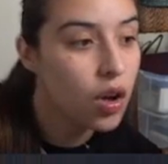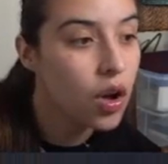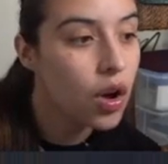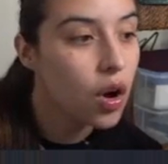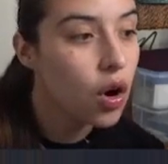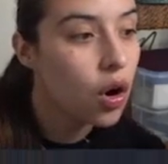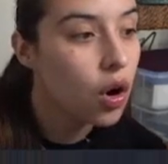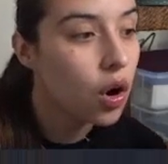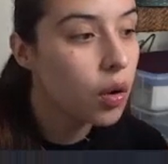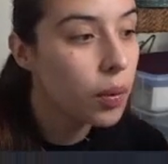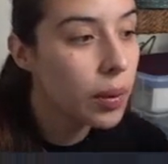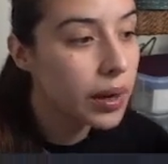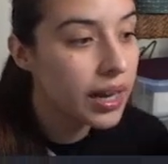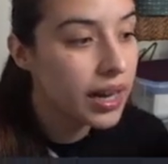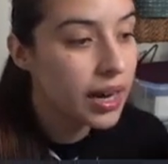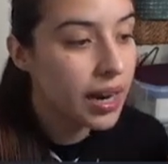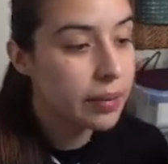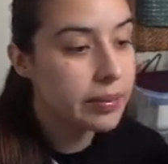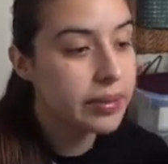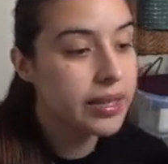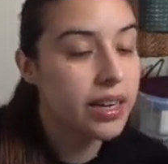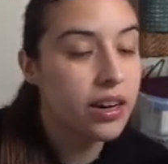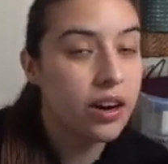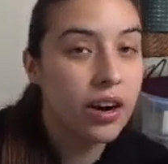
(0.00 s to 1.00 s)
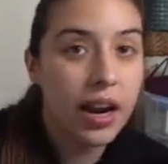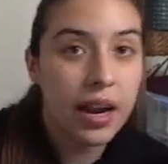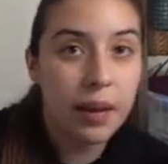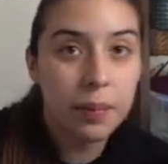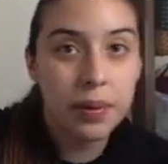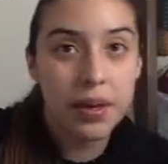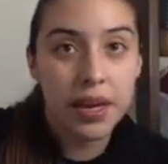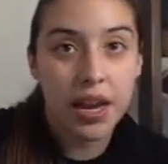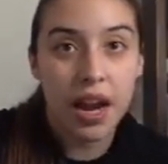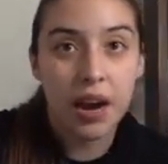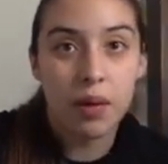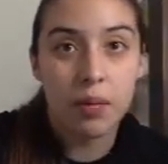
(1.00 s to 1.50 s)
or we can update our
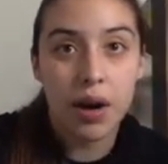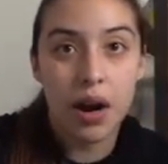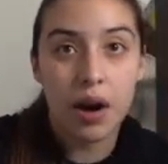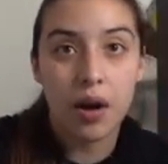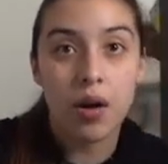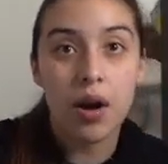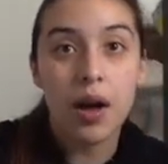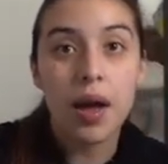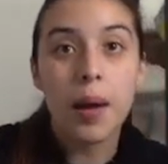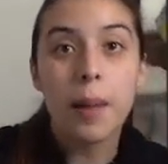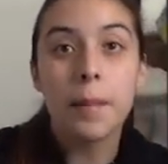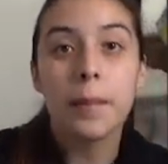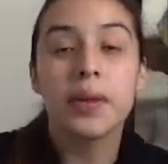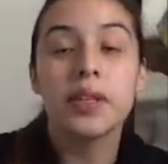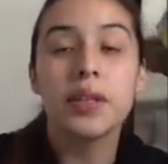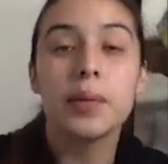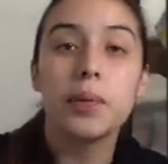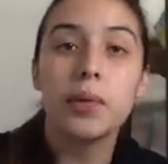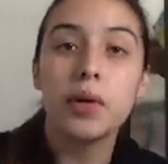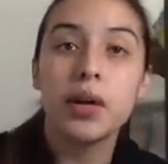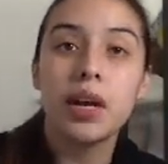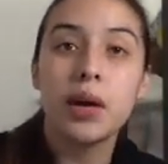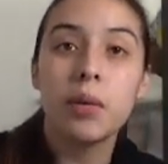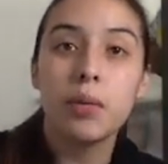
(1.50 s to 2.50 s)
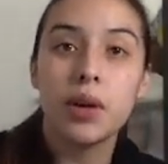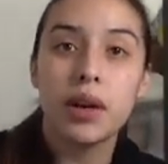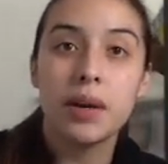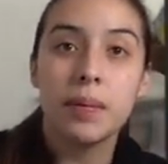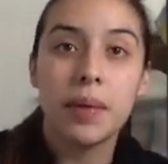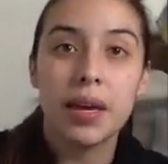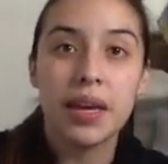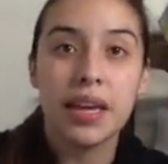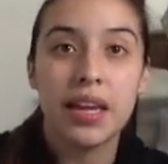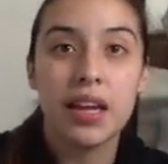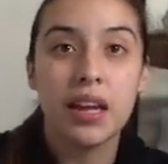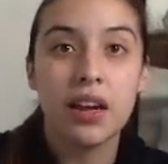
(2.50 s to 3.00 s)
API route. But the point I want to
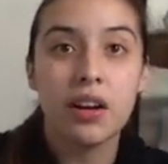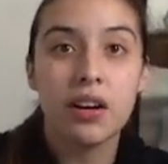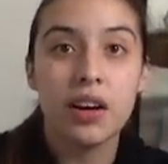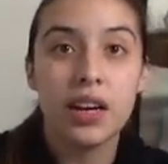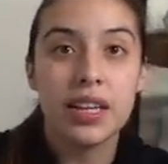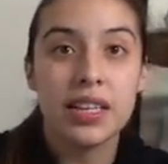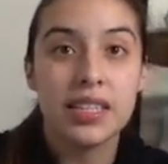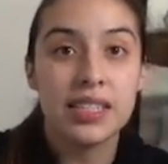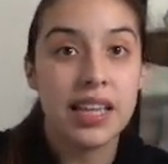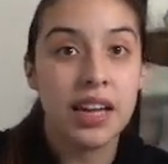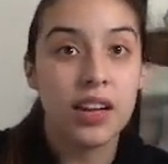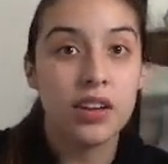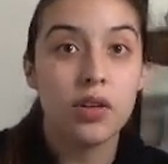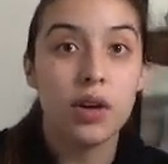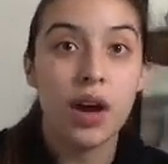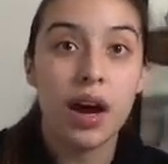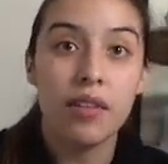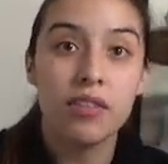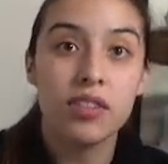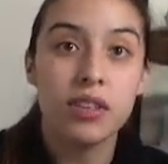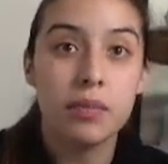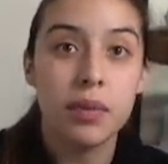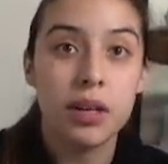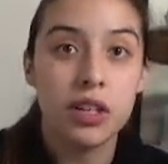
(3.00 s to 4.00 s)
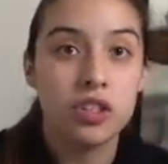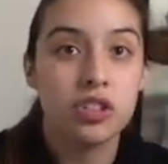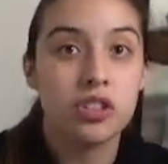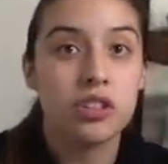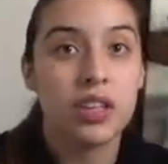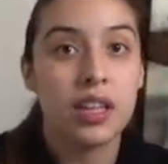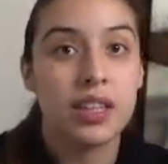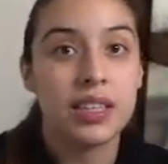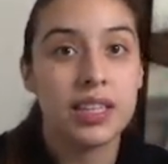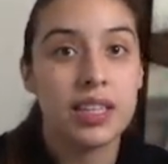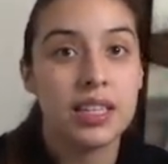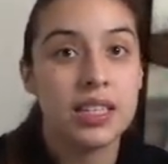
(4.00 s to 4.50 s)
make here is that you have to make sure
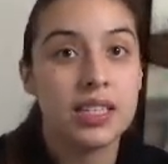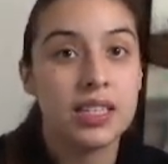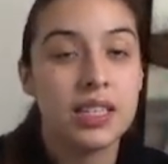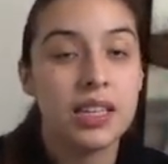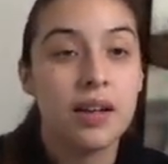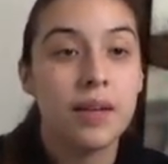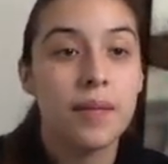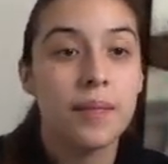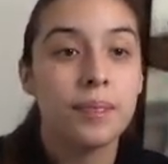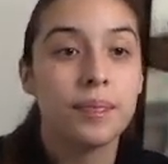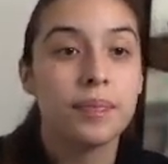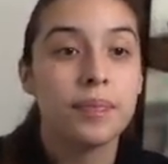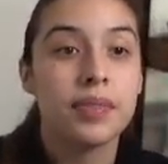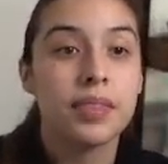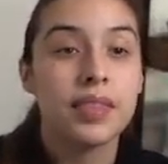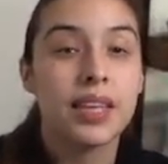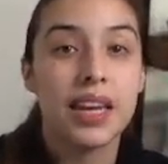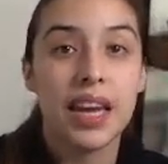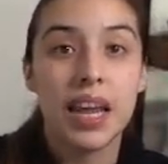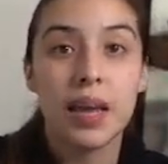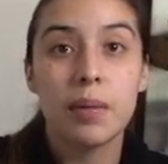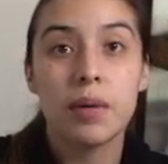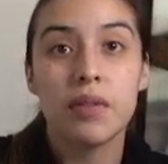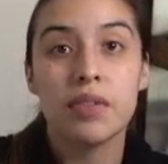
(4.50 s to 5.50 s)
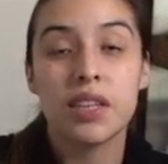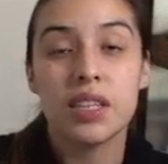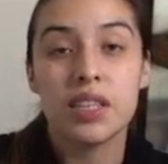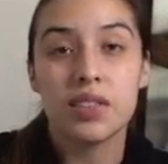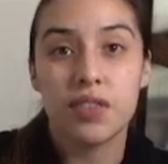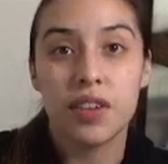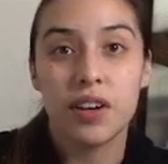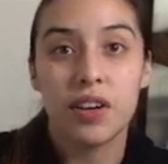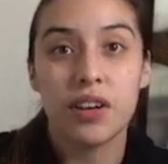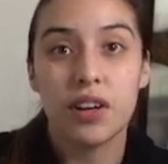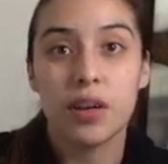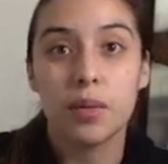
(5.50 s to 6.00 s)
that the name of these
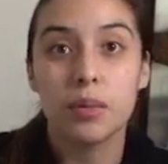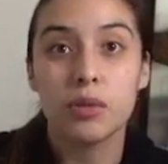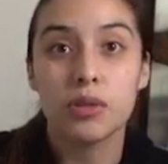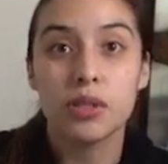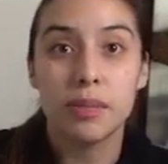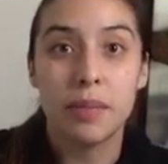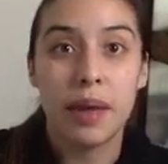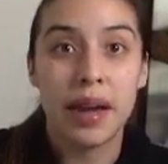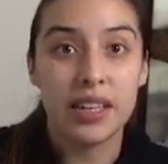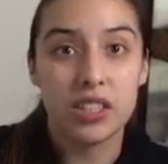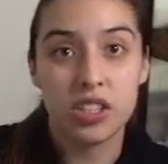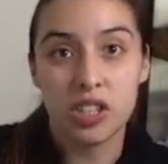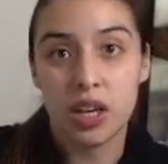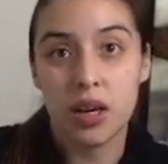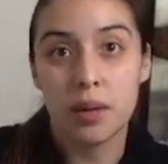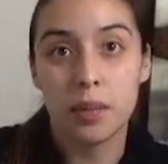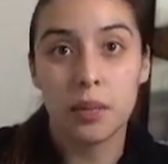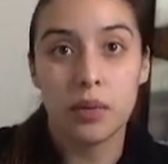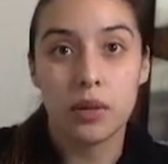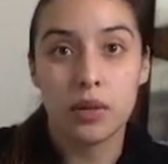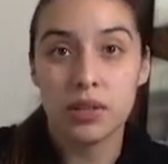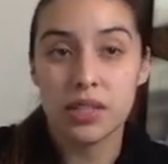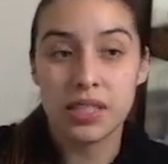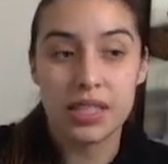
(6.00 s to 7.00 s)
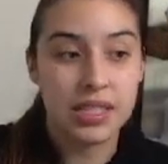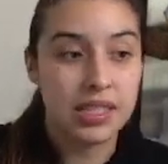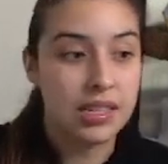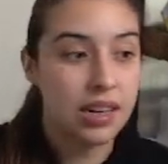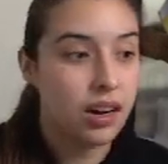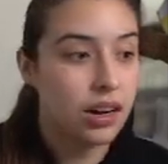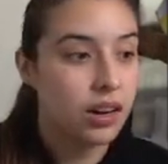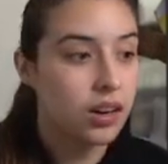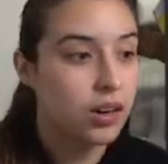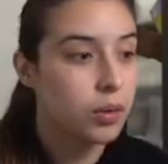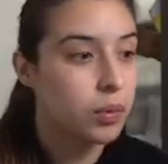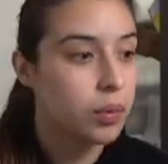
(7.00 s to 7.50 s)
variables match up, or else it's
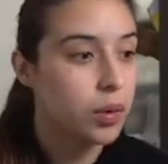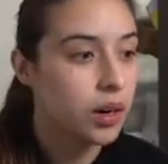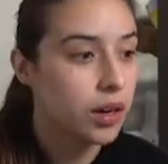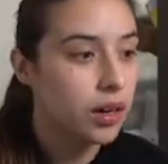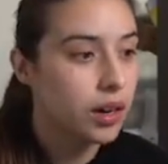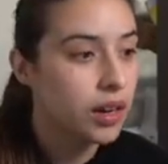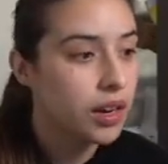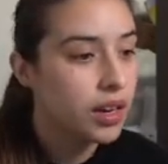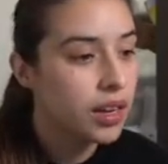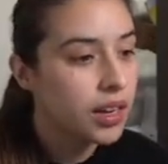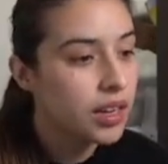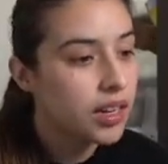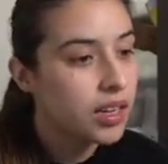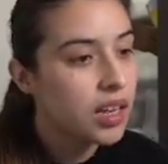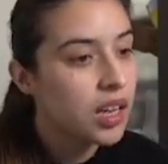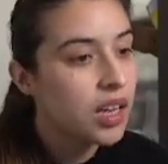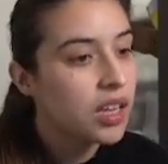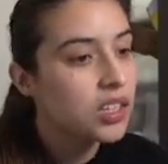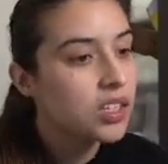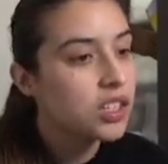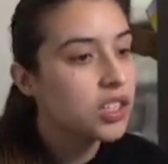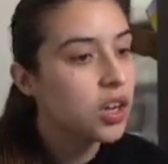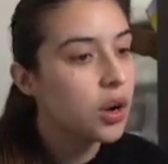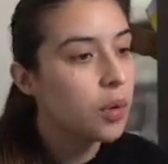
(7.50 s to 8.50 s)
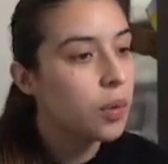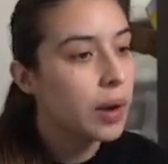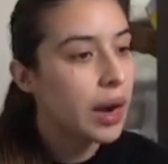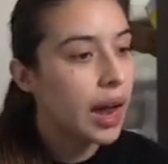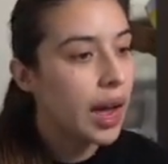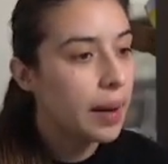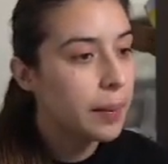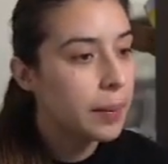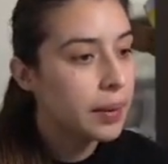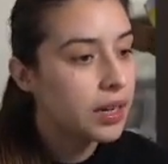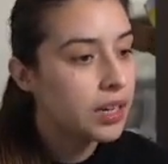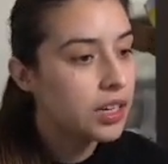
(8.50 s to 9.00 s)
not going to work. So what
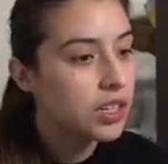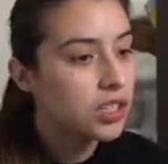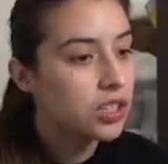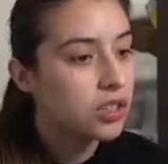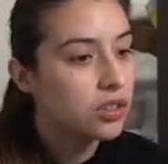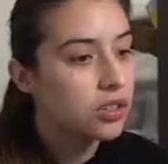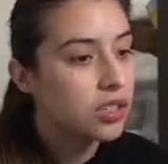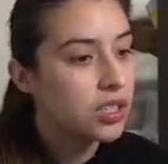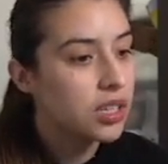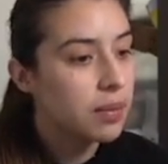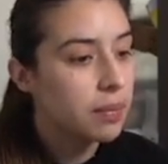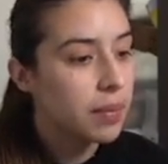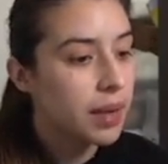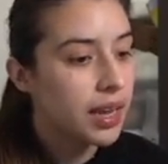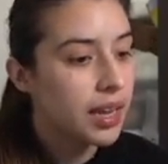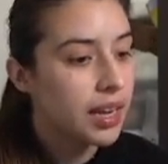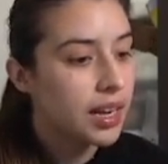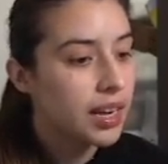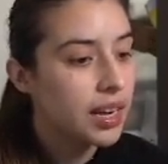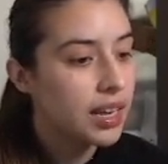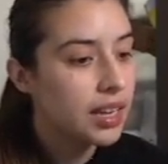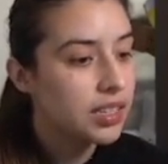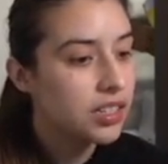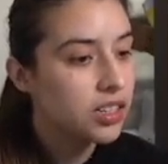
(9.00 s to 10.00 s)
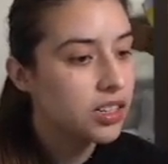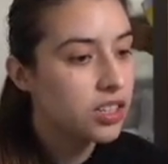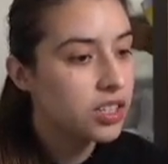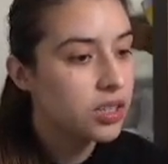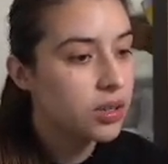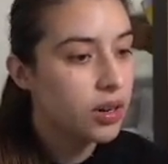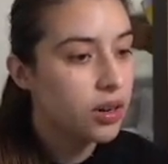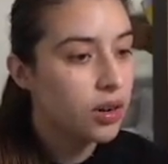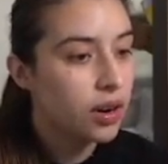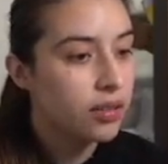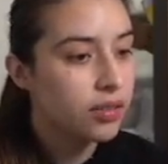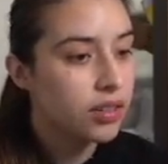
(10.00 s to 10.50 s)
I'm going to do to make it easier so
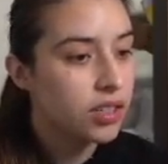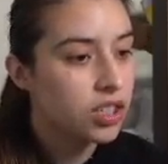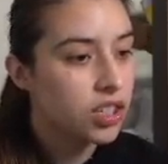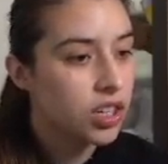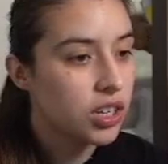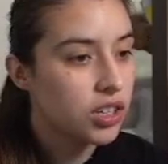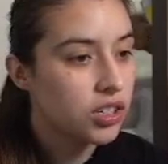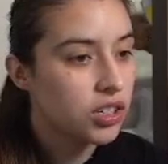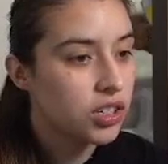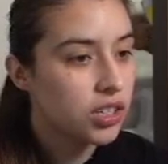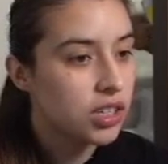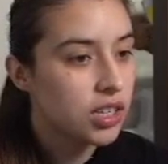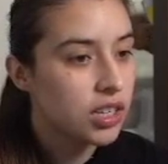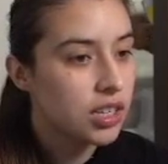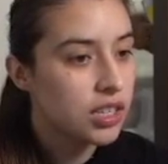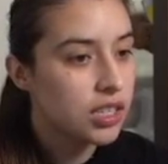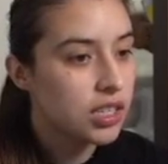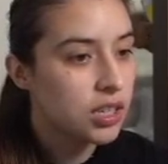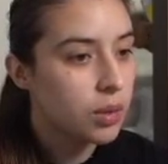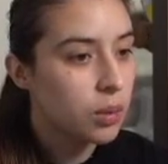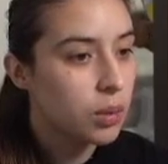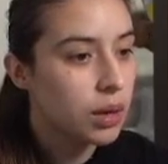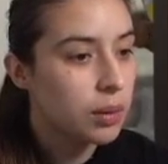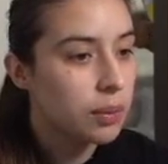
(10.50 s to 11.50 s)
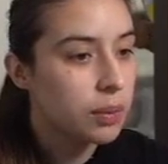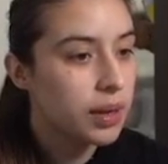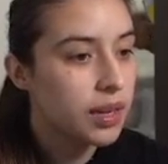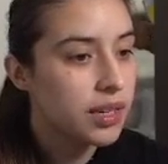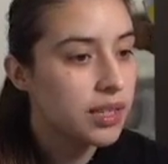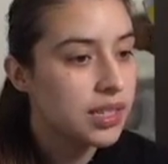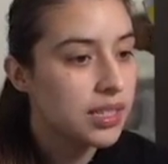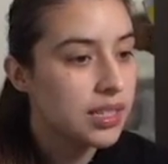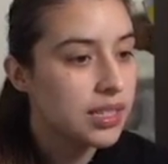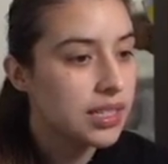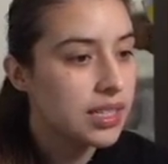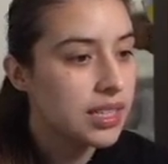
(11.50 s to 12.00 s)
I don't have to change it in so many
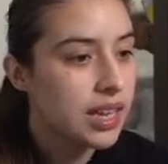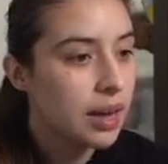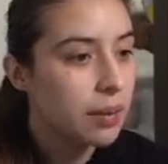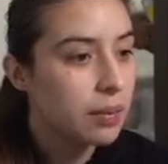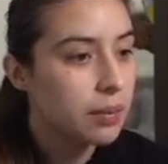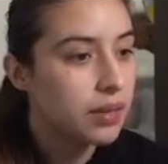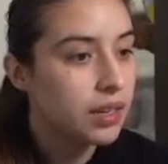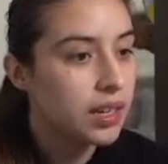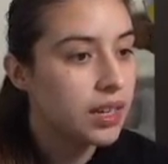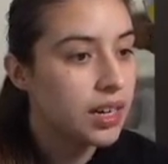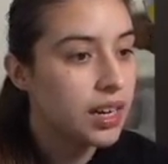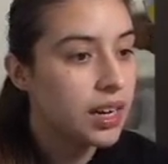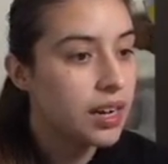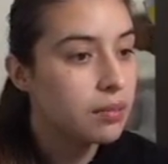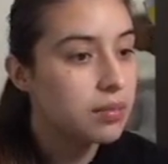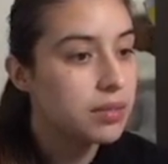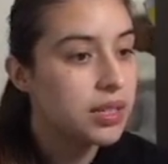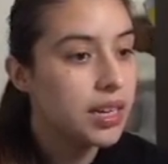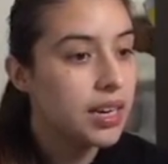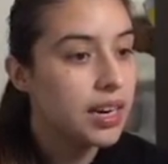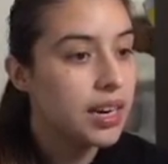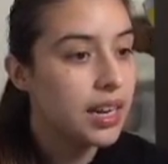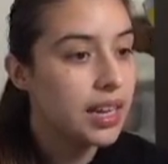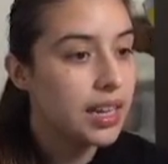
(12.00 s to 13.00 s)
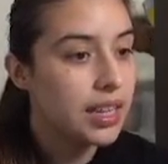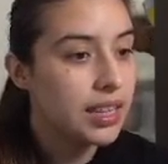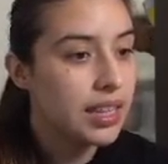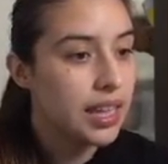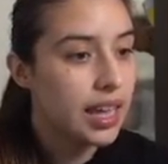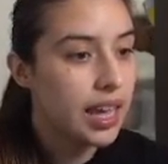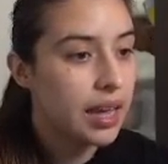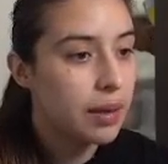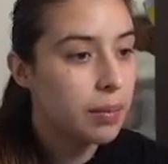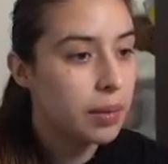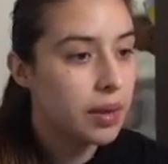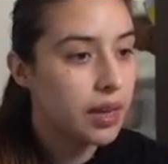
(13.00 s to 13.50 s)
places is I'm going to update it in
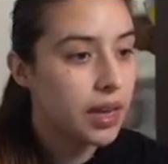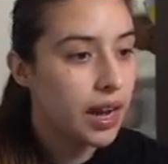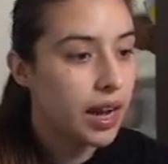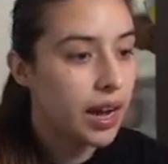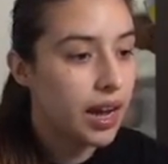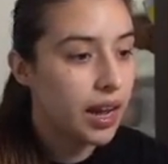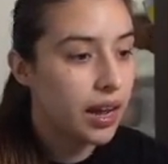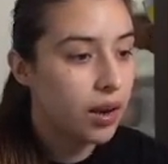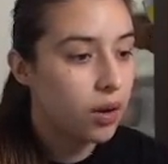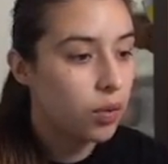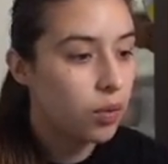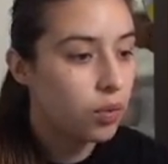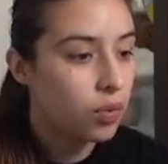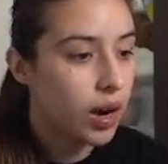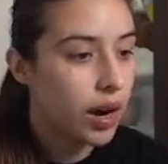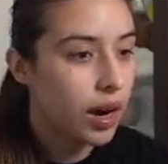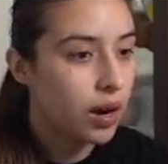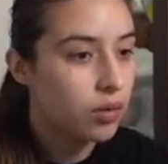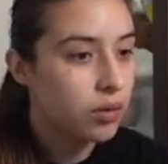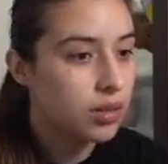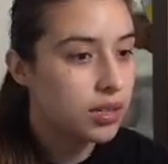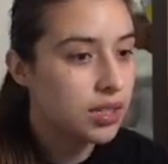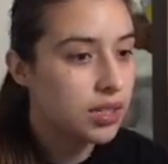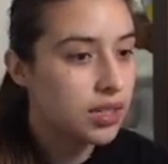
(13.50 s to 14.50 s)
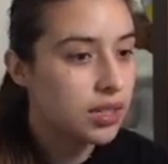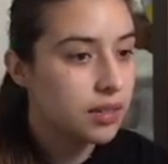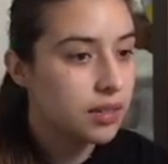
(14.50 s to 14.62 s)
the API route